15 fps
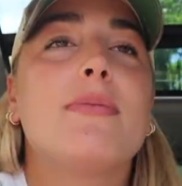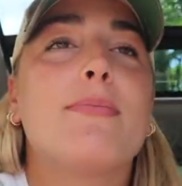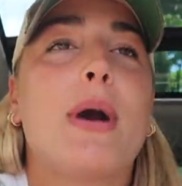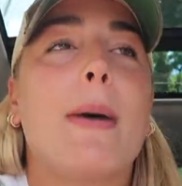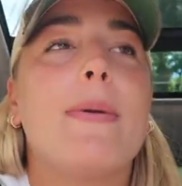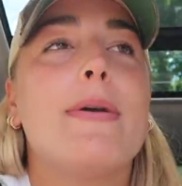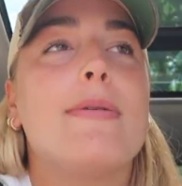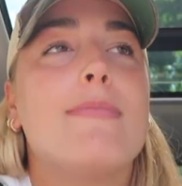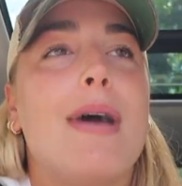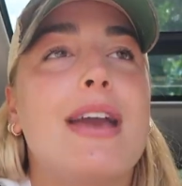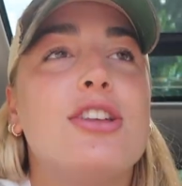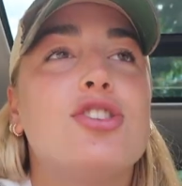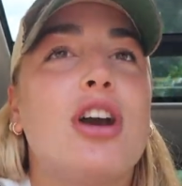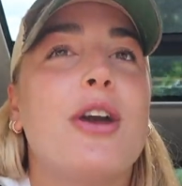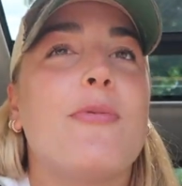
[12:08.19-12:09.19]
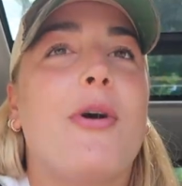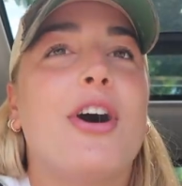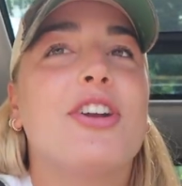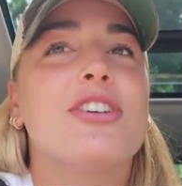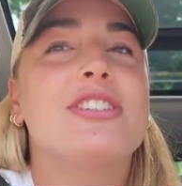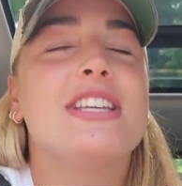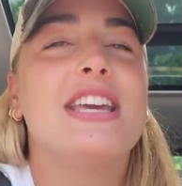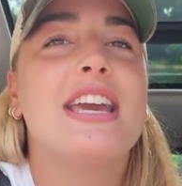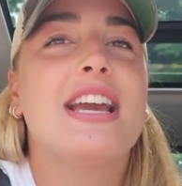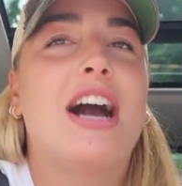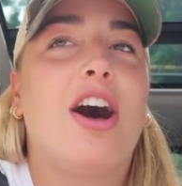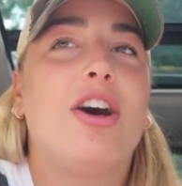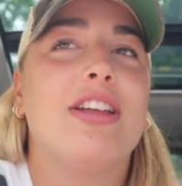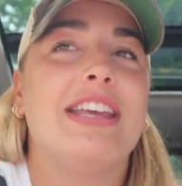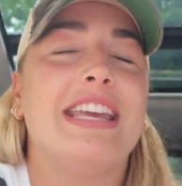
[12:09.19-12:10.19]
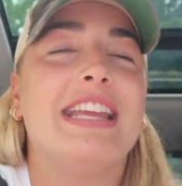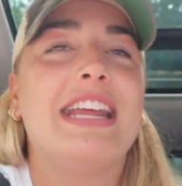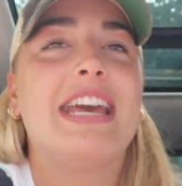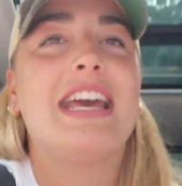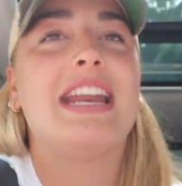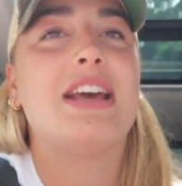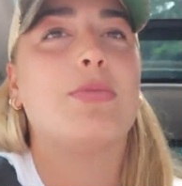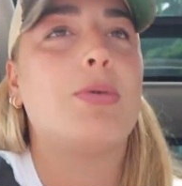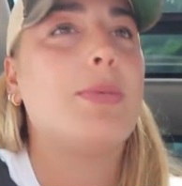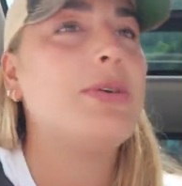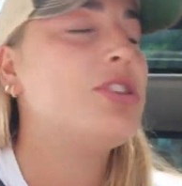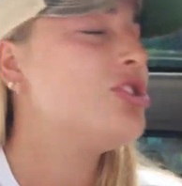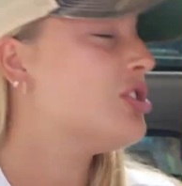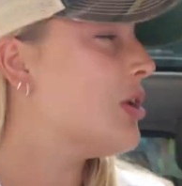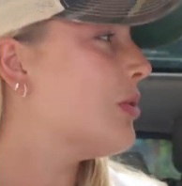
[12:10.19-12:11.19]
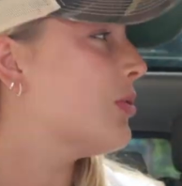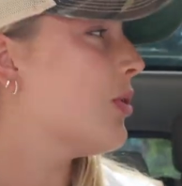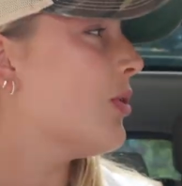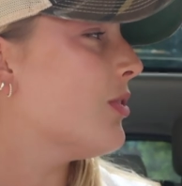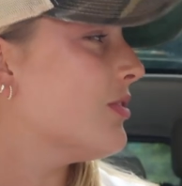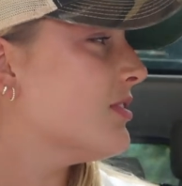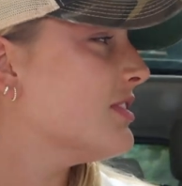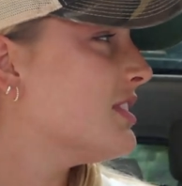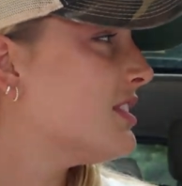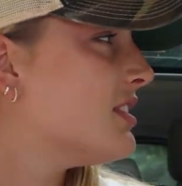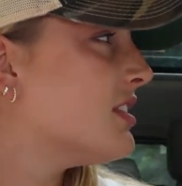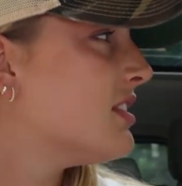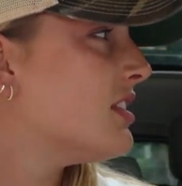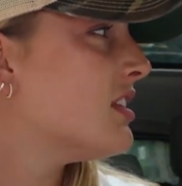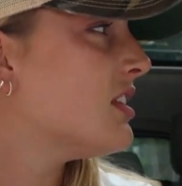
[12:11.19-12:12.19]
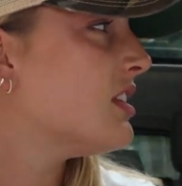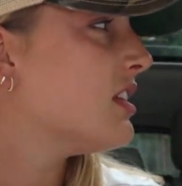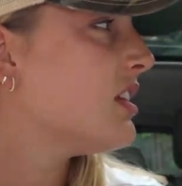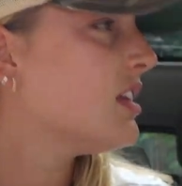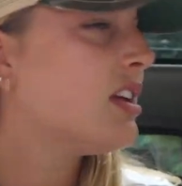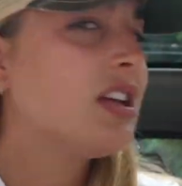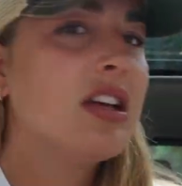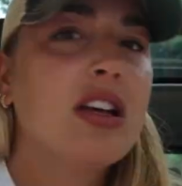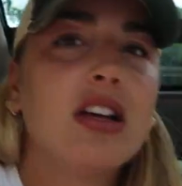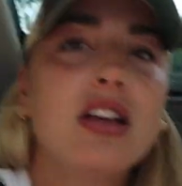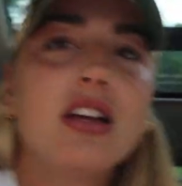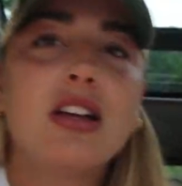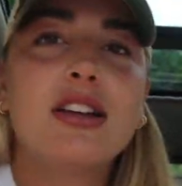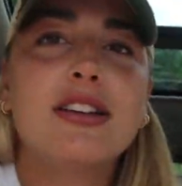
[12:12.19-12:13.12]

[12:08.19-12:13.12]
Probably might try water skiing. I'll eat it and it will be so cold. It'll be cold.